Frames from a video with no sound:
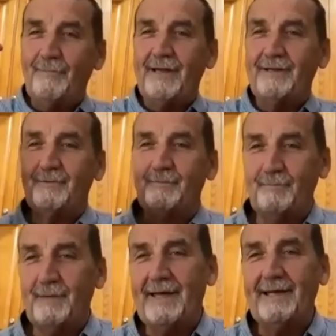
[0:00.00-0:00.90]
that's
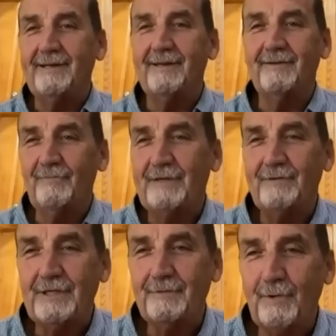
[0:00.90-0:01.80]
made in the
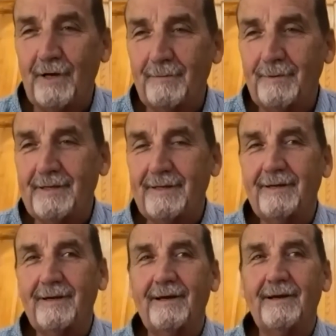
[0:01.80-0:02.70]
50s, probably.
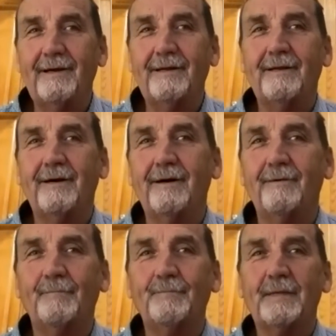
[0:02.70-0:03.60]
And
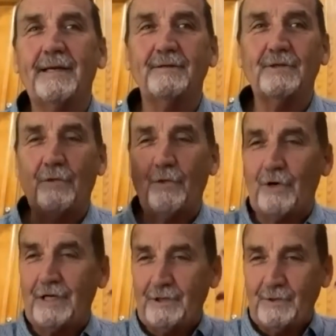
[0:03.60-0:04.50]
um, it was a
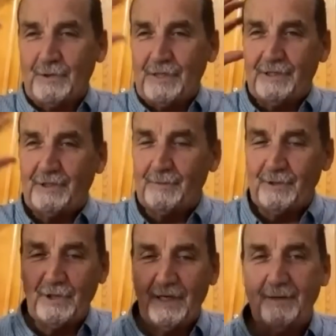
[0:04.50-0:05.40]
32 sensor
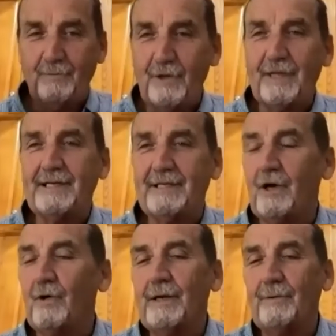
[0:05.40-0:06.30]
machine where they could
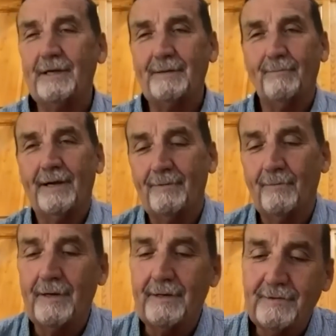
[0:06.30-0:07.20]
only read
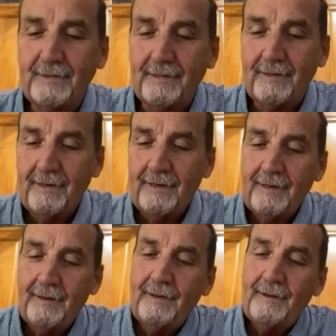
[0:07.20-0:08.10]
brainwaves. And
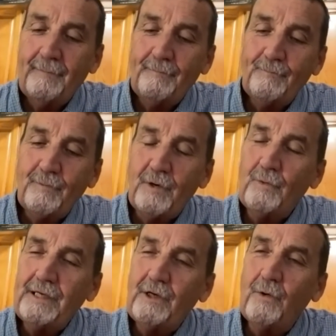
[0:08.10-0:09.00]
but
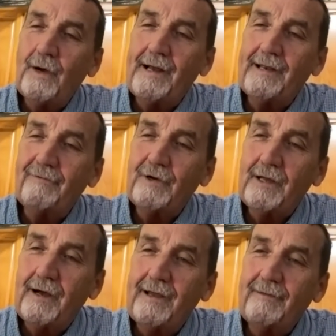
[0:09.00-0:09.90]
we'd go out every
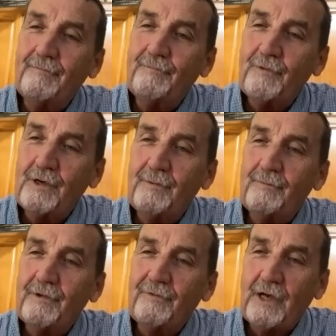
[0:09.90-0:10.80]
night and
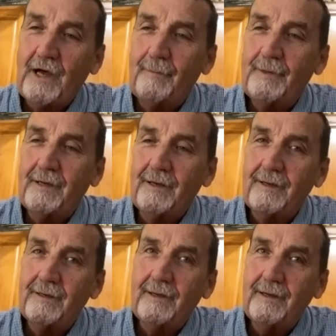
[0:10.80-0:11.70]
film the
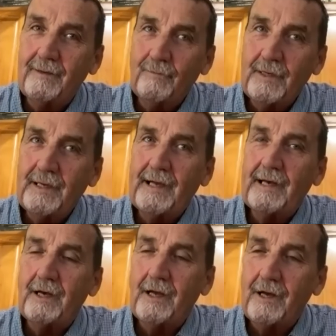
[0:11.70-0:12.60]
phenomenon, and we had
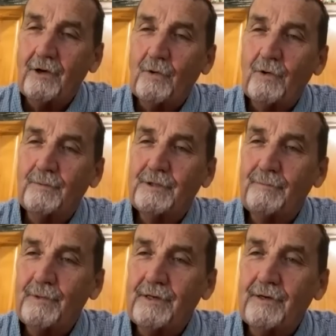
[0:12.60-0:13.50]
a lot of orbs
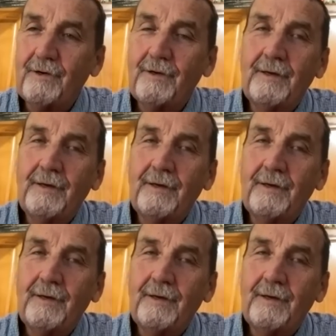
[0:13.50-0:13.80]
appear.